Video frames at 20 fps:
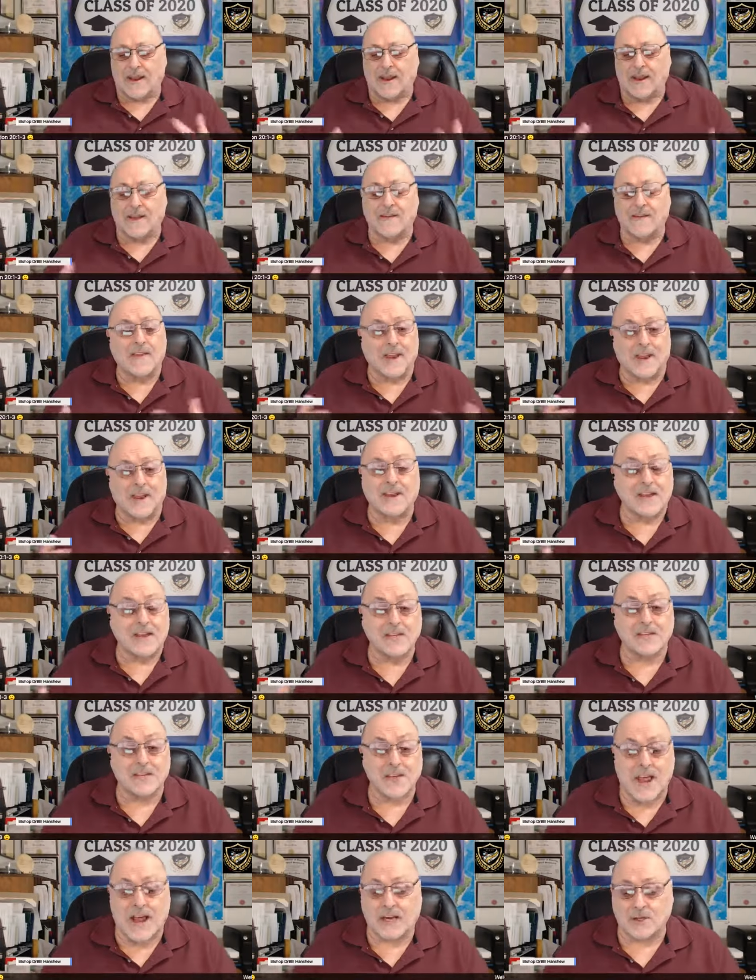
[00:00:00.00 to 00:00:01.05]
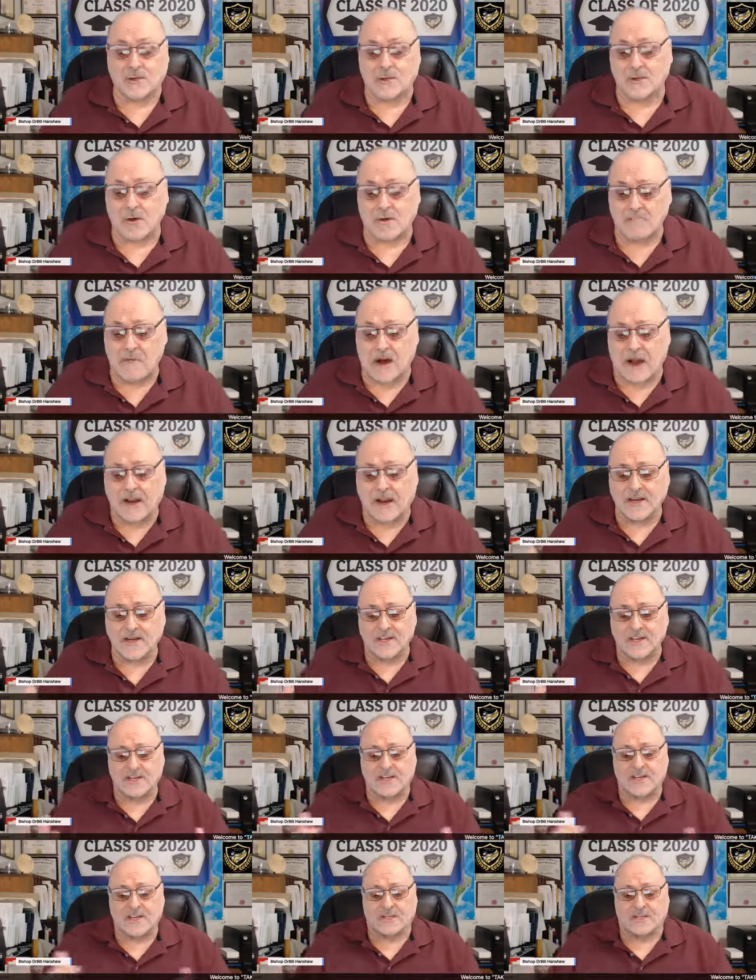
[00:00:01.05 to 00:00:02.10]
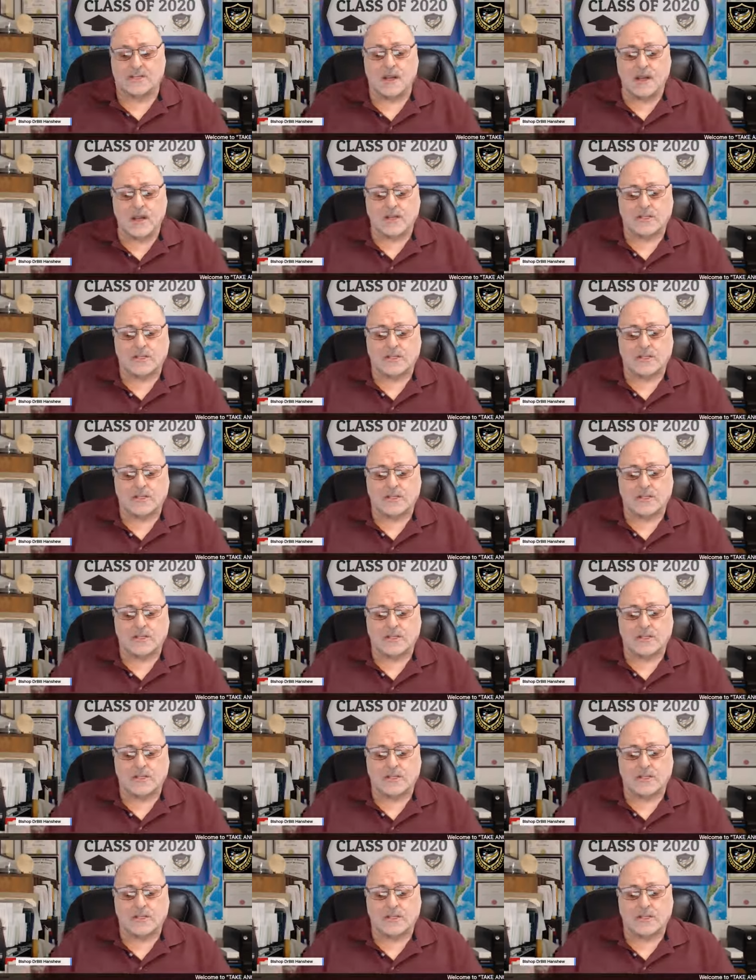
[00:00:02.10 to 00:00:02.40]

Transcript: in, in his natural mindedness.